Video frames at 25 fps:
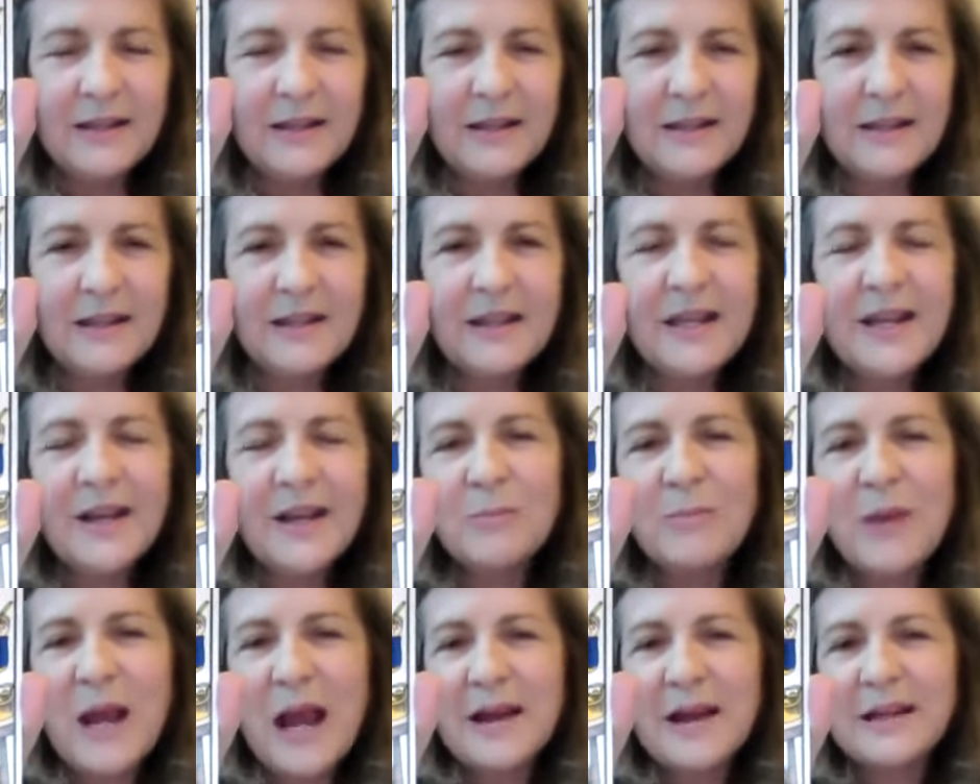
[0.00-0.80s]
The thing
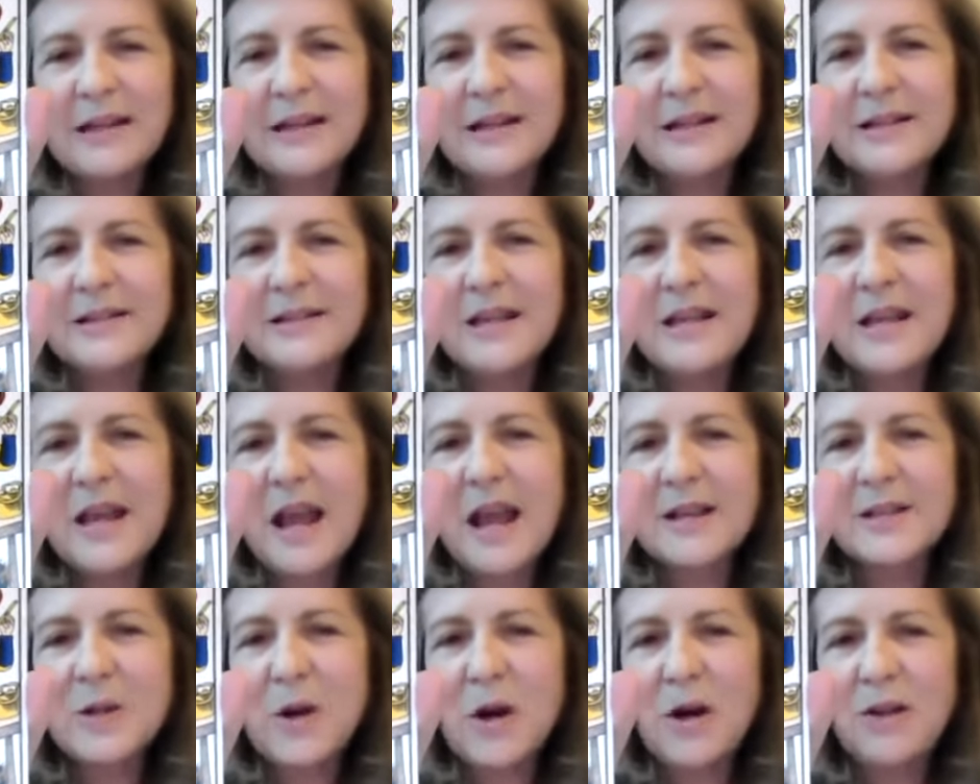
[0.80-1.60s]
about it is he
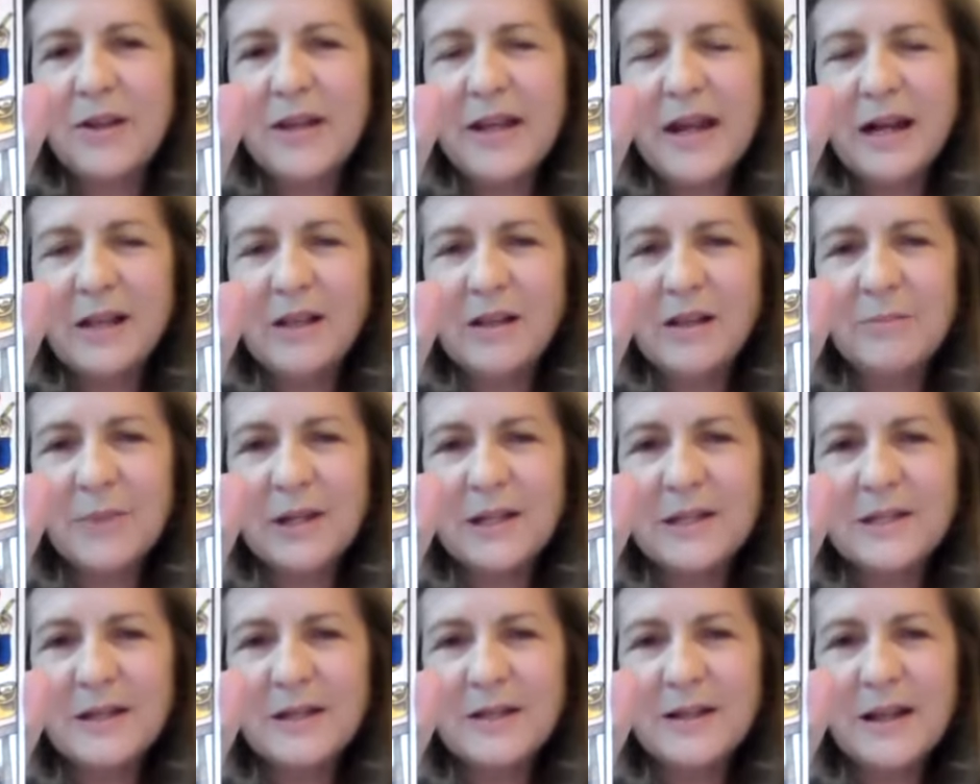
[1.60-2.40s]
has all the
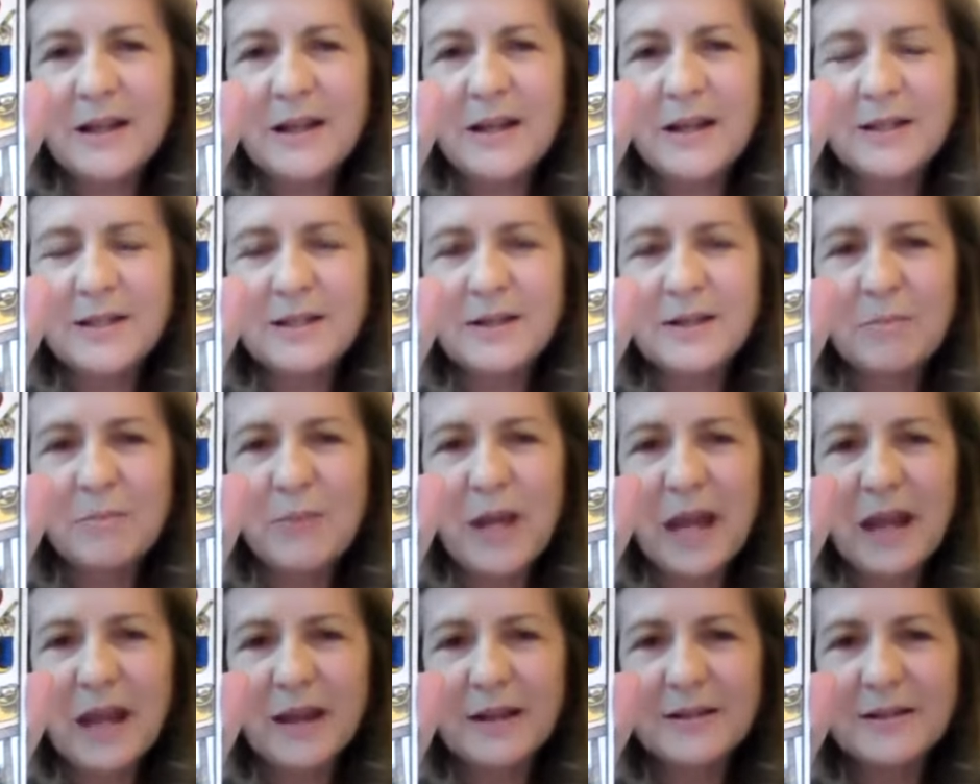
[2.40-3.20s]
elements at his
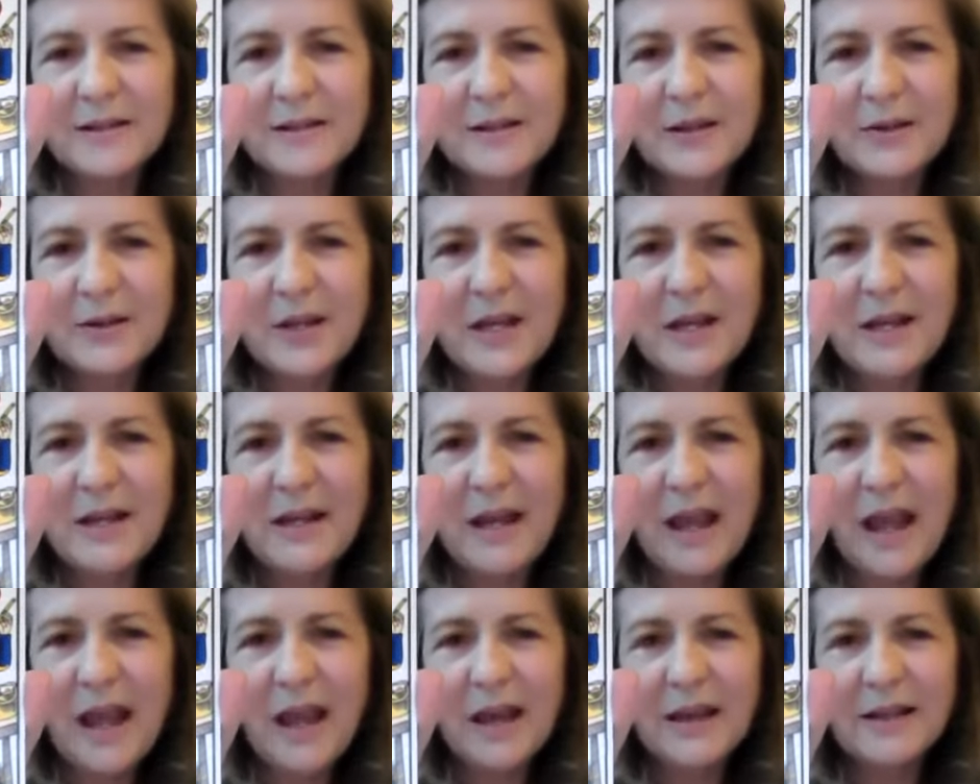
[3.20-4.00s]
command. So
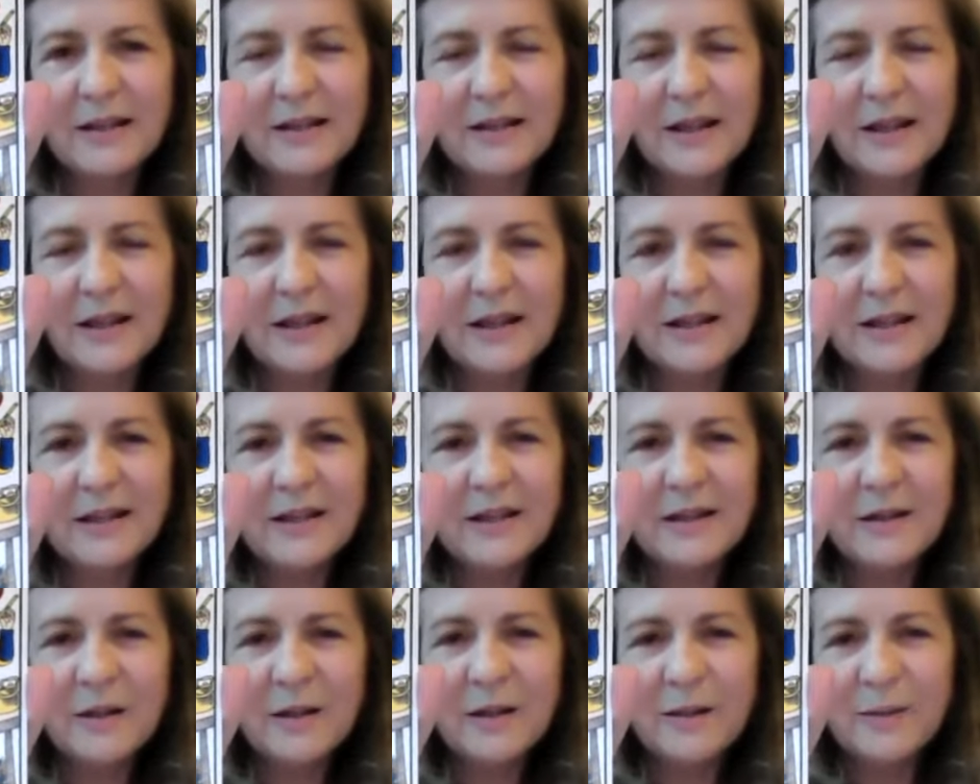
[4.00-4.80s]

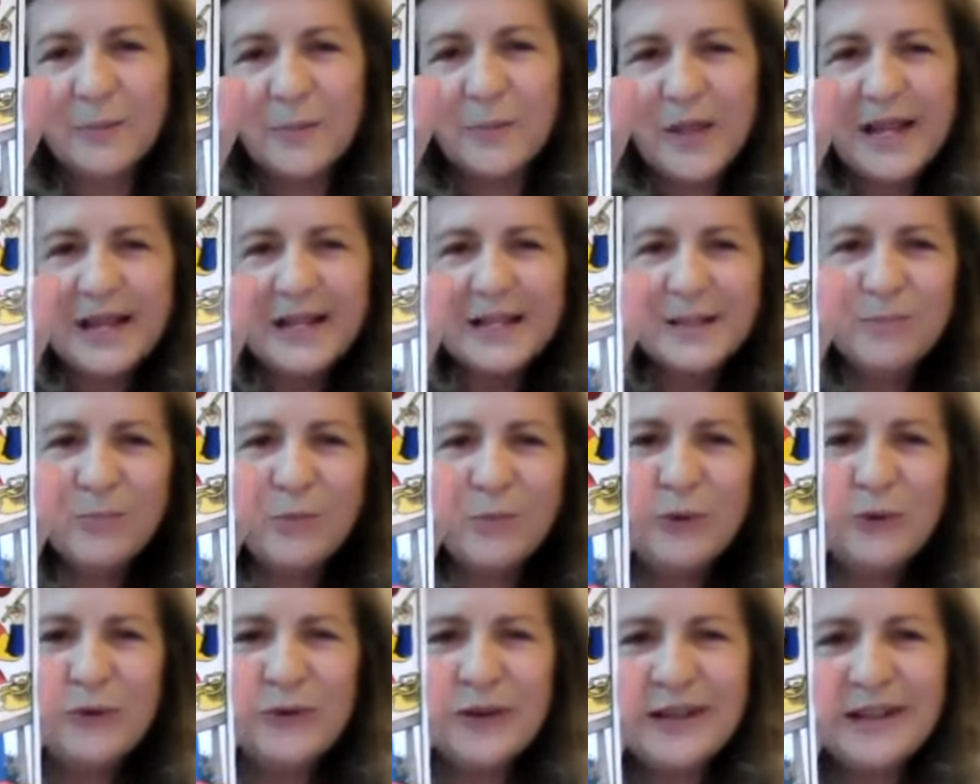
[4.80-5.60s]
he's
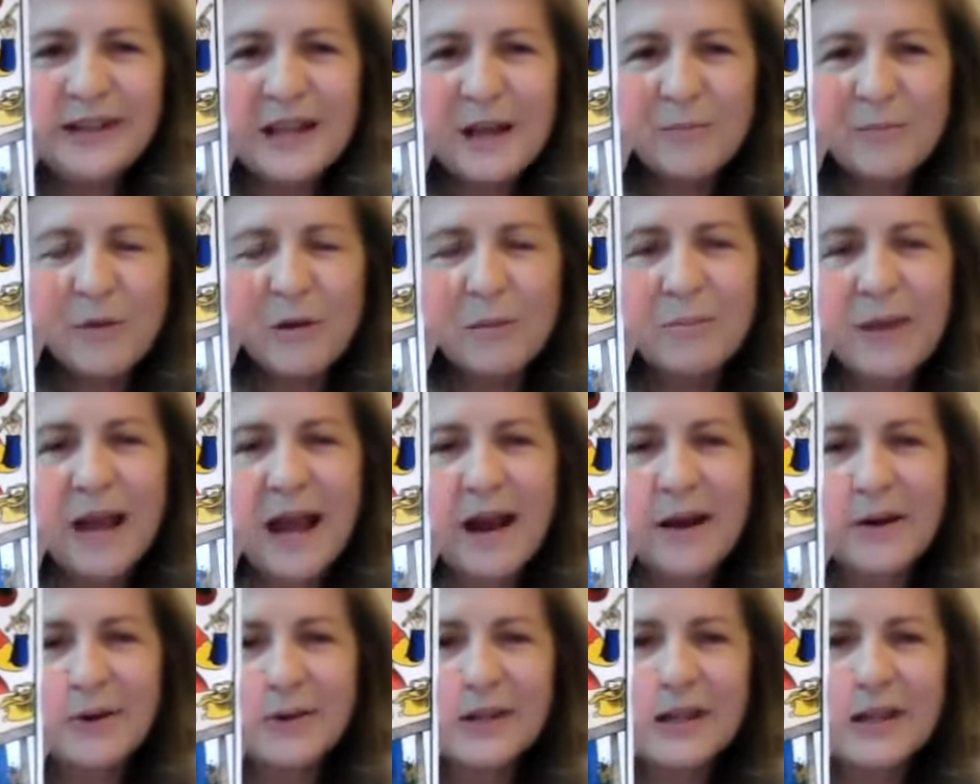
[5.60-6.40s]
moving them
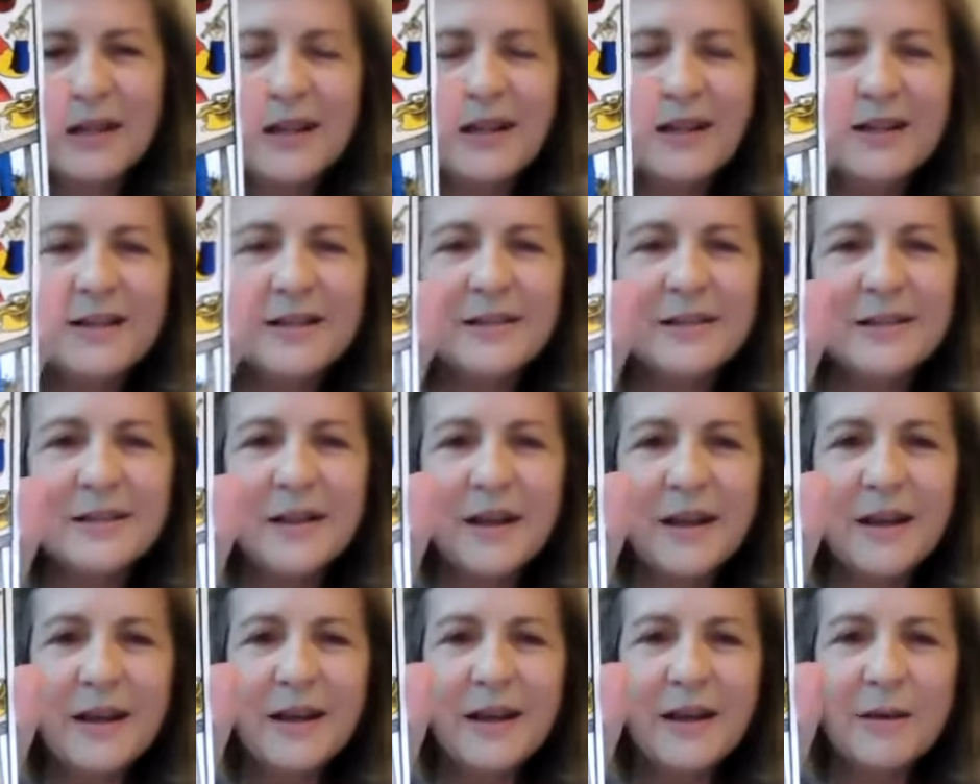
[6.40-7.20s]
about and he's
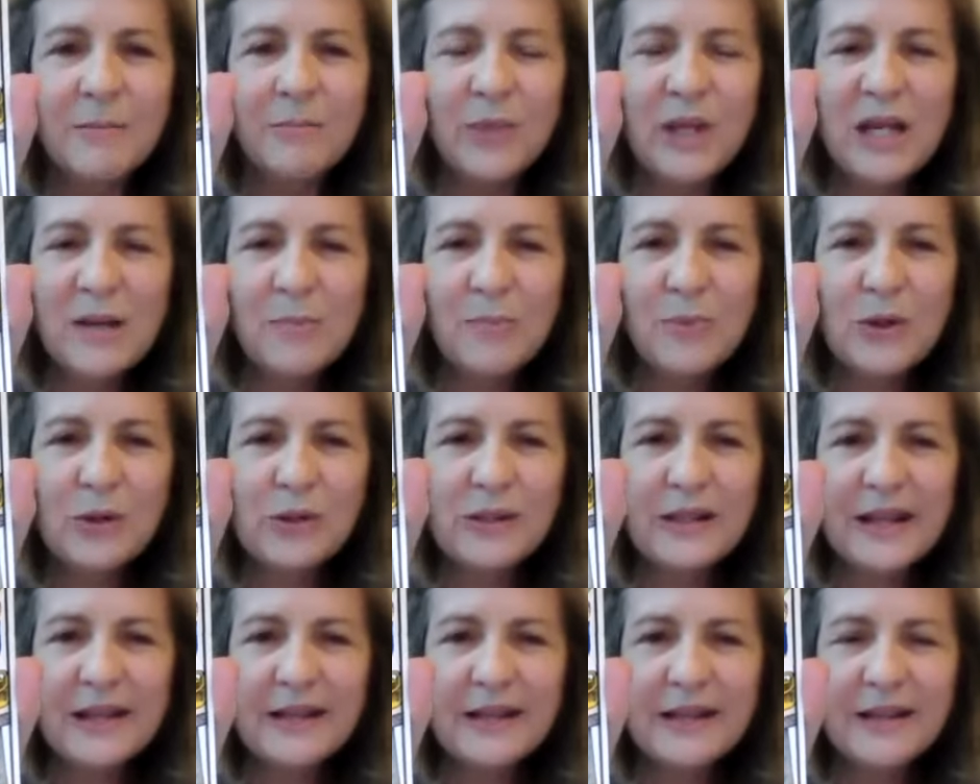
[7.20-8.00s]

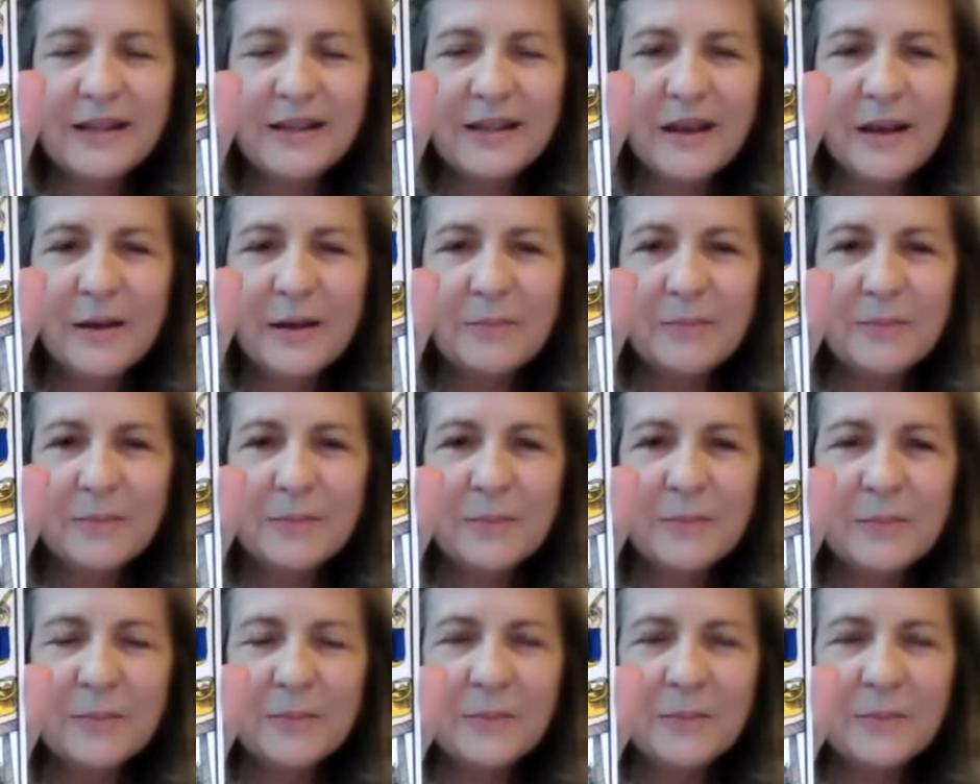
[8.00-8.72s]
manipulating them.